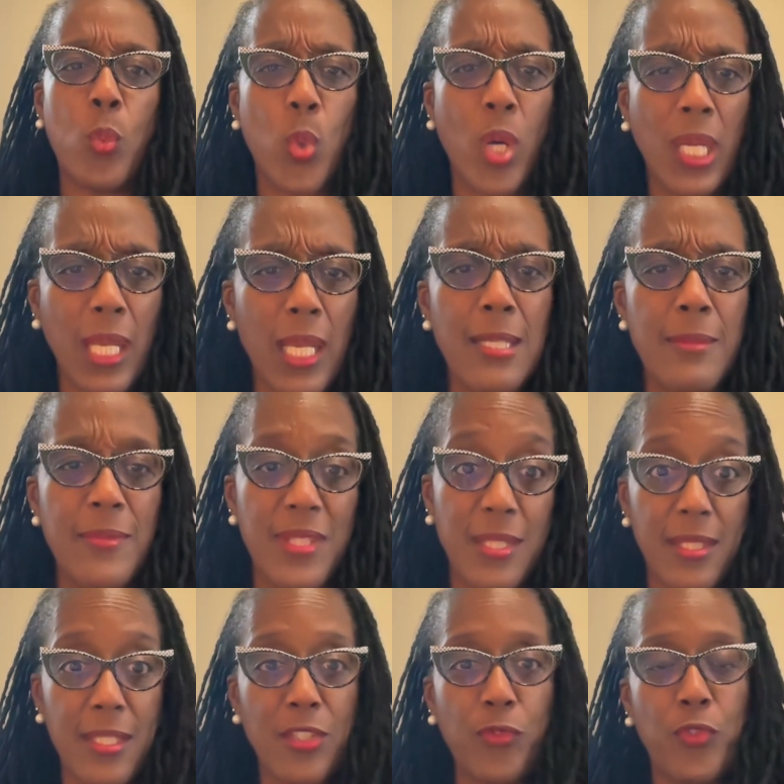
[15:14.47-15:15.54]
What comes to
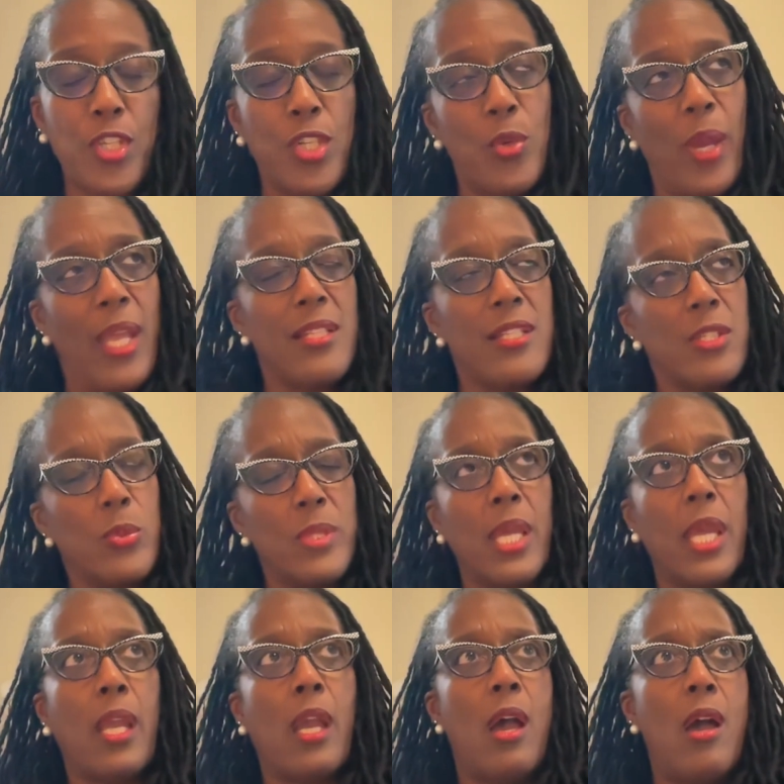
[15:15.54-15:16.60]
this for you? And so it was
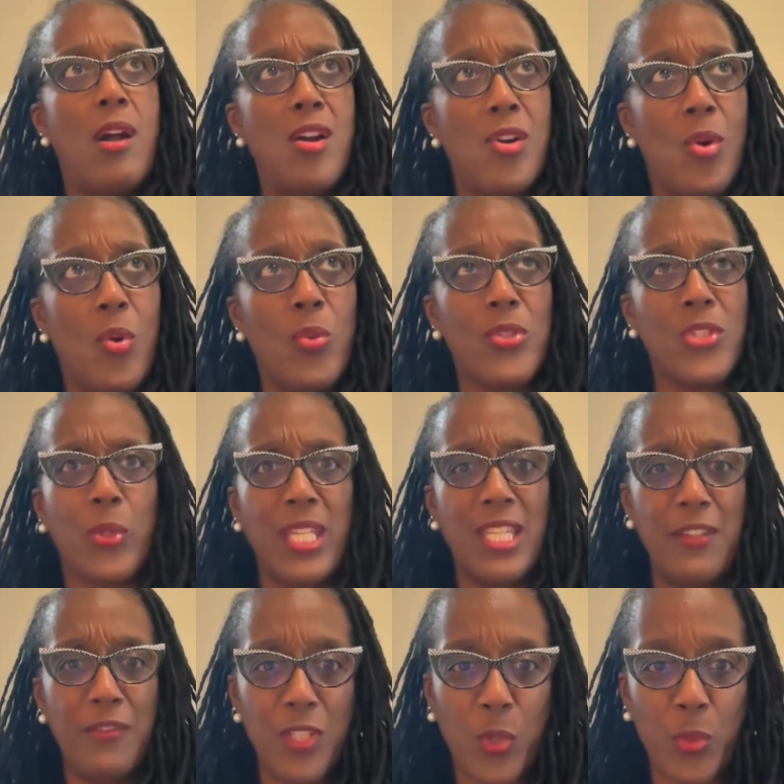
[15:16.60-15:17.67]
like, oh, so
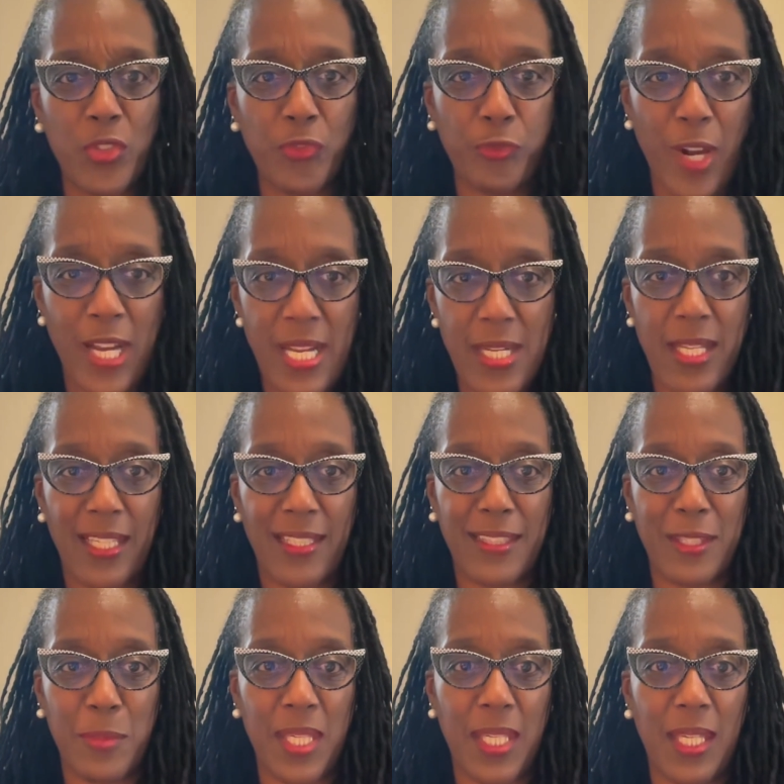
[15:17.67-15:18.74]
even it was frightening at the
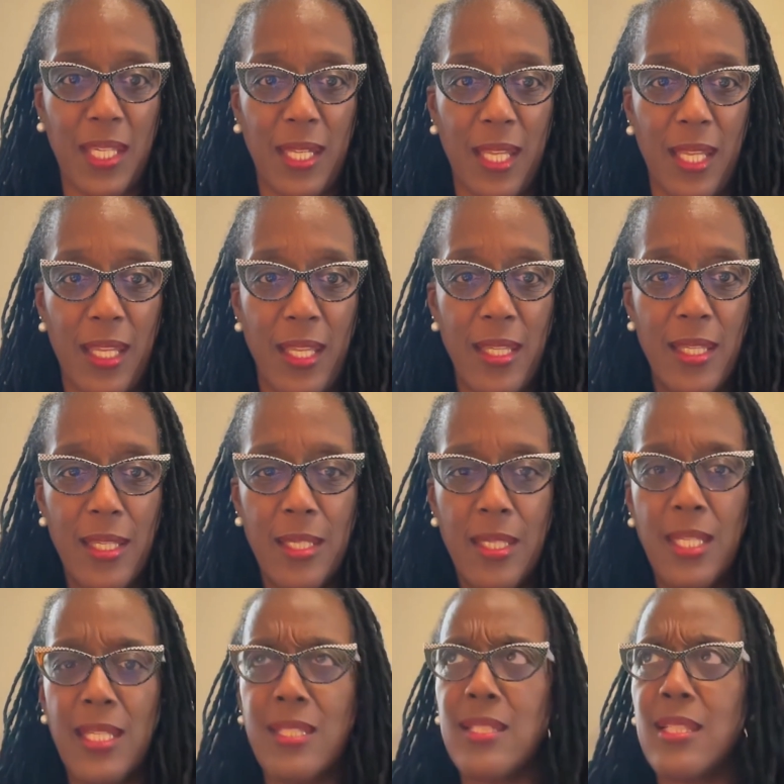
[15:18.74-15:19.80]
beginning,
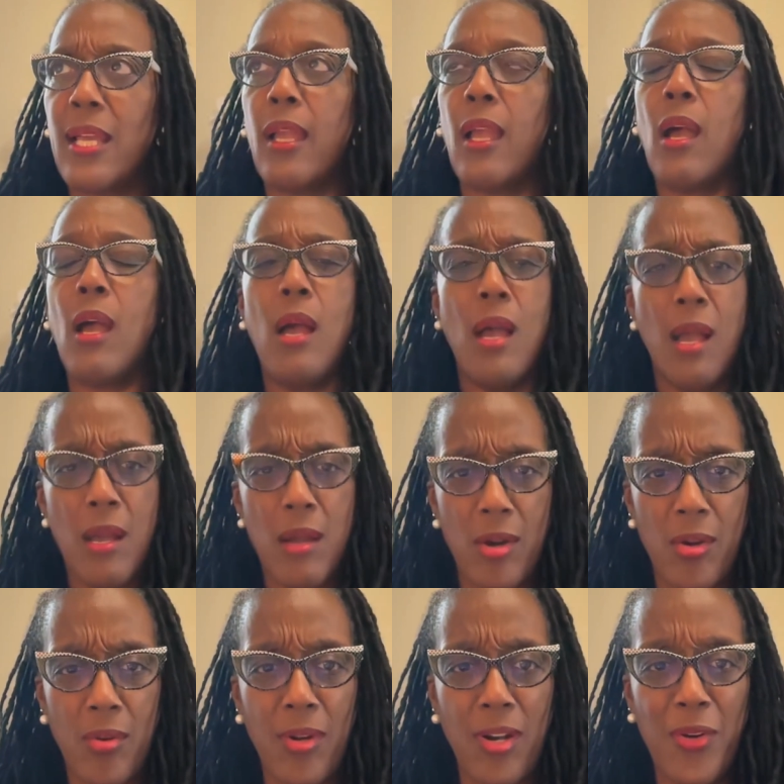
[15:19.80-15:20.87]
it's like,
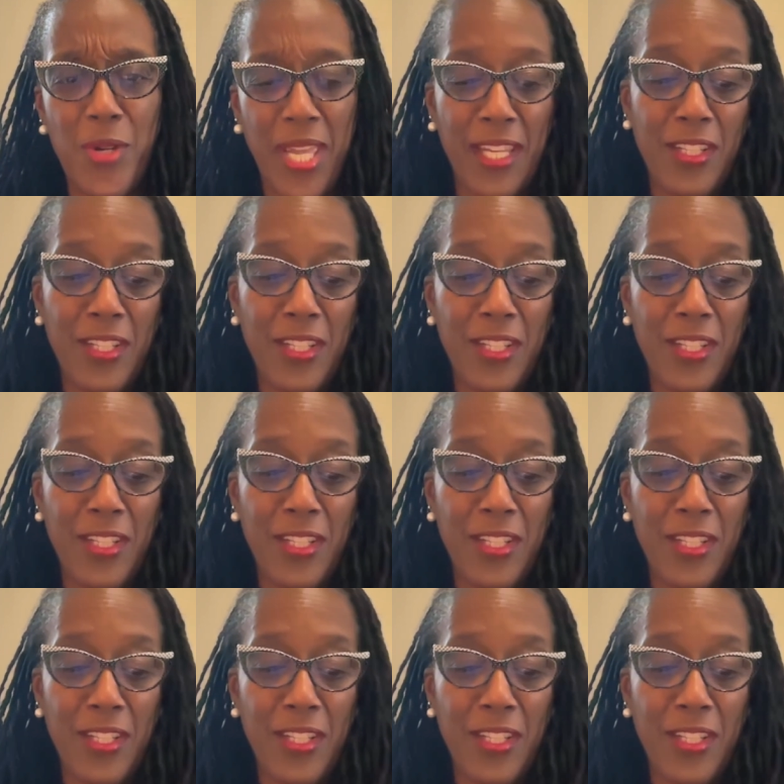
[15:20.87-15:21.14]
oh, okay.